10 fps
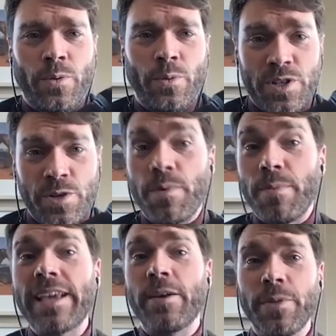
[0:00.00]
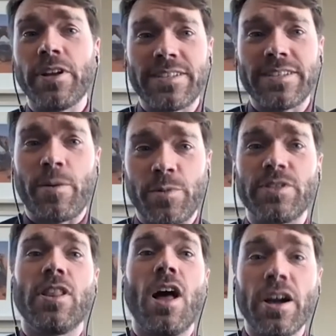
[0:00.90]
which have been making mirrorless Still.
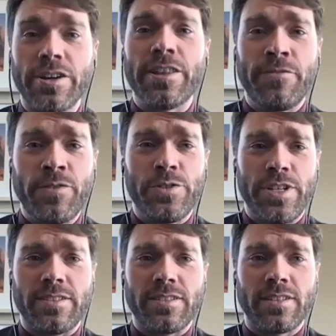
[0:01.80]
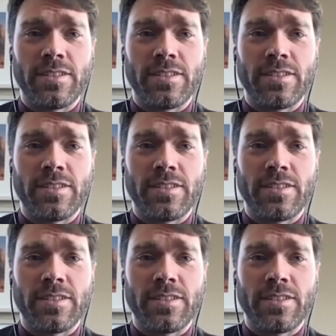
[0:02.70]
cameras longer than fuji's